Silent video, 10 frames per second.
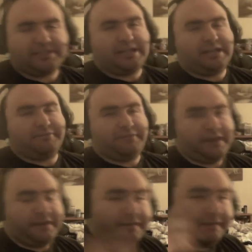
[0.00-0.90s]
I will see you
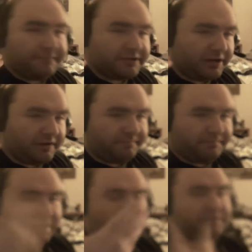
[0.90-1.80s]
guys for that.
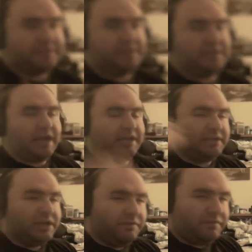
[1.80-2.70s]
So definitely see you
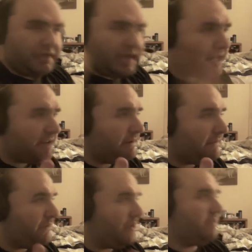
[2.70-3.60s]
guys for the
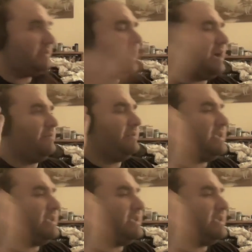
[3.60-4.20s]
anime, folks.